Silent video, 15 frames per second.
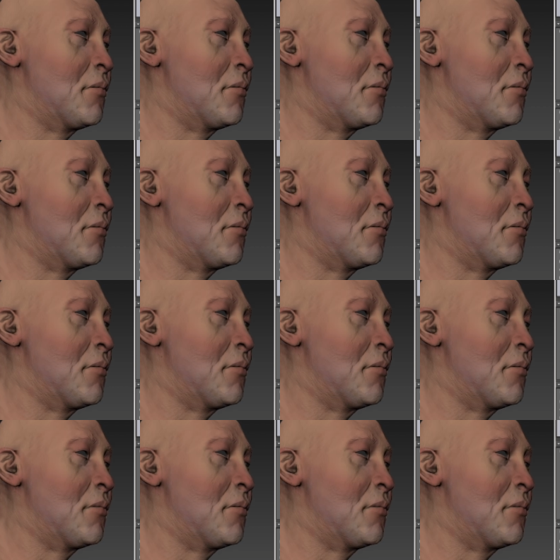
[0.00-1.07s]

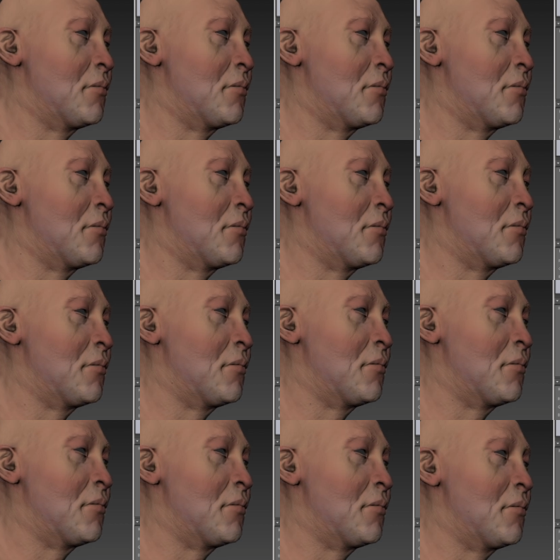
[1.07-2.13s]

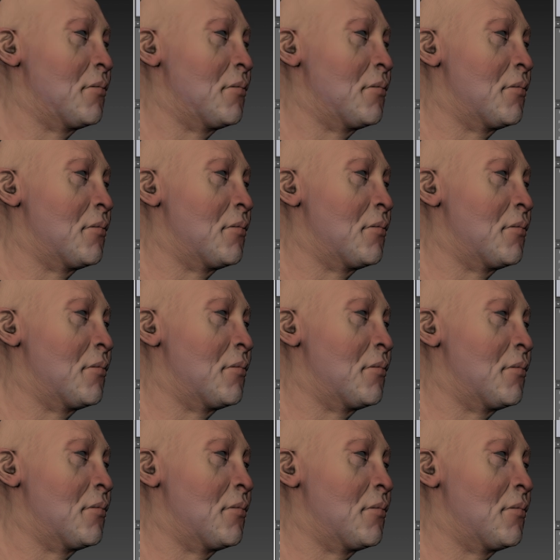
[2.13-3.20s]

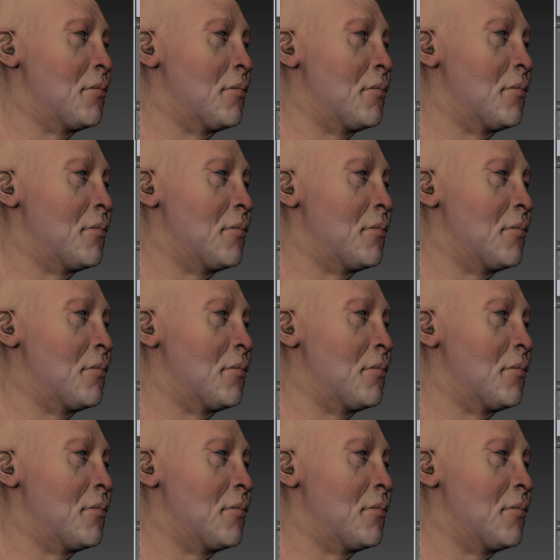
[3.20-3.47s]
[no speech]